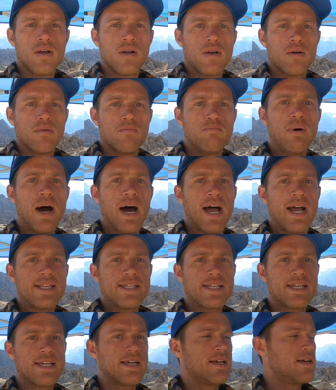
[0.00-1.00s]

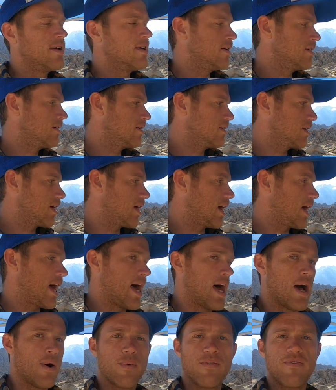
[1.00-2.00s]
But
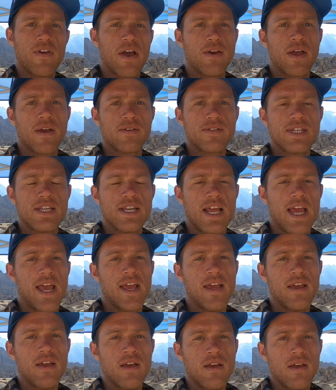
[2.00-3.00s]
we found out
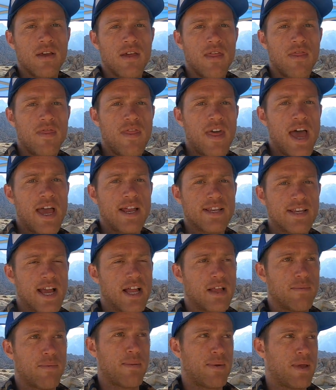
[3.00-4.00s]
today that
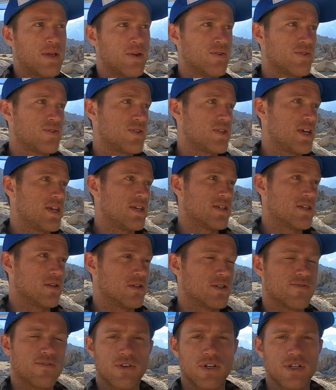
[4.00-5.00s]
Alabama Hills is
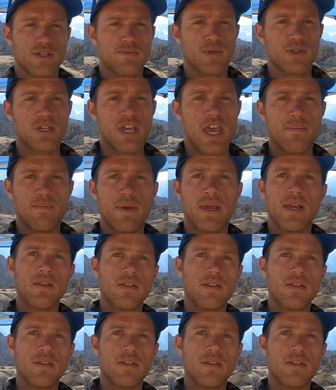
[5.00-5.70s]
closed for dispersed camping.